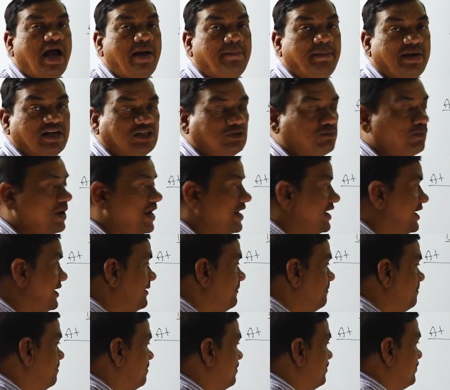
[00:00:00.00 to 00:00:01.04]
I am
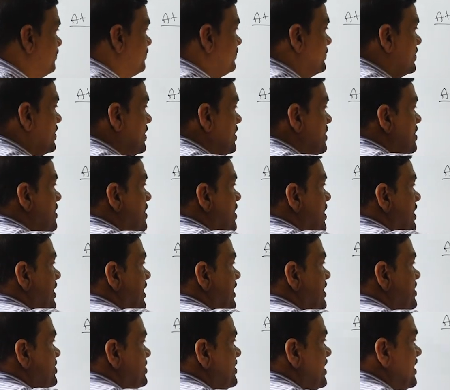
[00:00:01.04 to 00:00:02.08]
explaining.
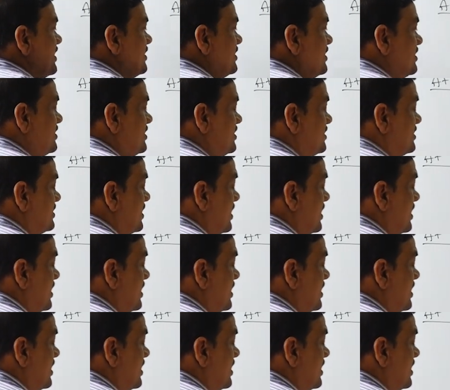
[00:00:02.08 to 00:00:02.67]
Let us take this is